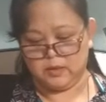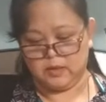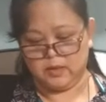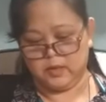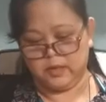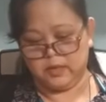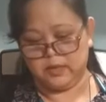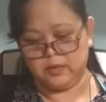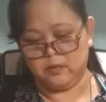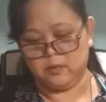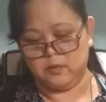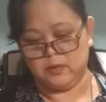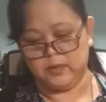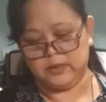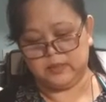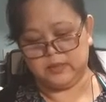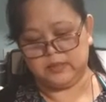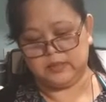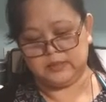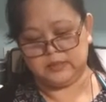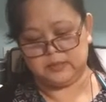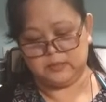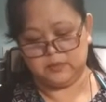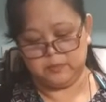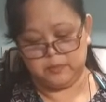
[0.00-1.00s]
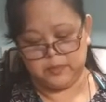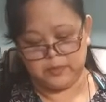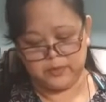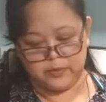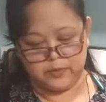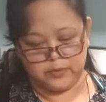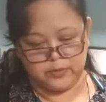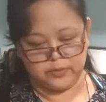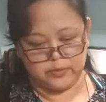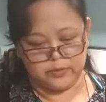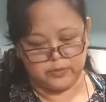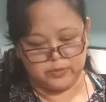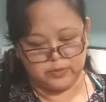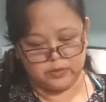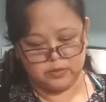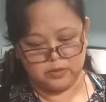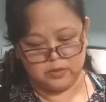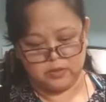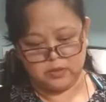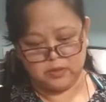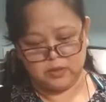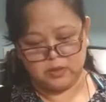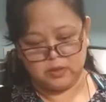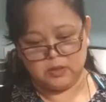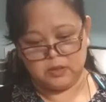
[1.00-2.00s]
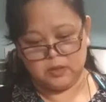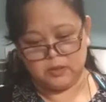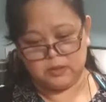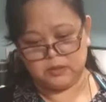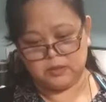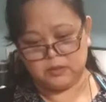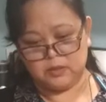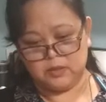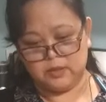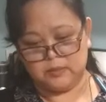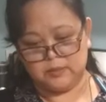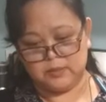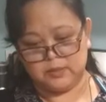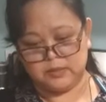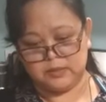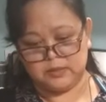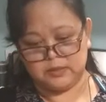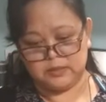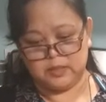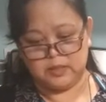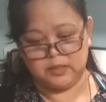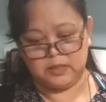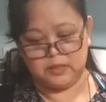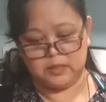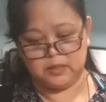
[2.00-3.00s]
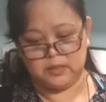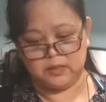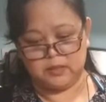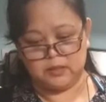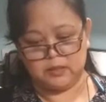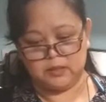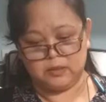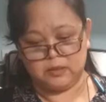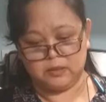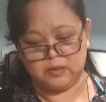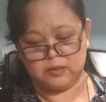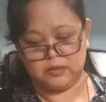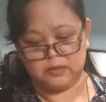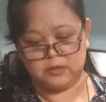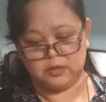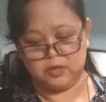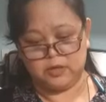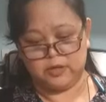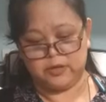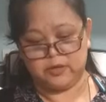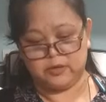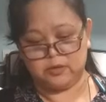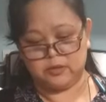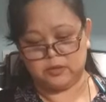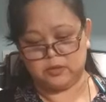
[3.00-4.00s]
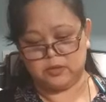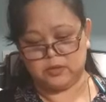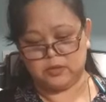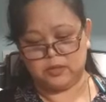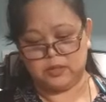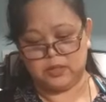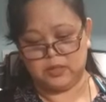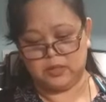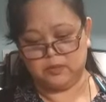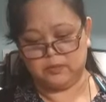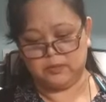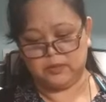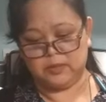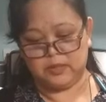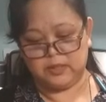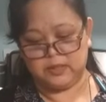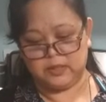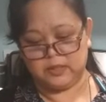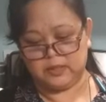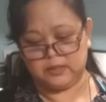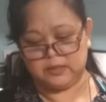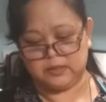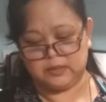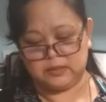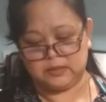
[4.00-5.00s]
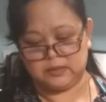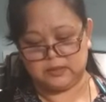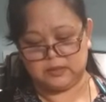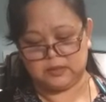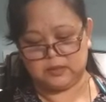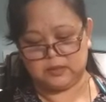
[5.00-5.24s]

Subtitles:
I don't want this to burn, so I'm just gonna start cooking with this.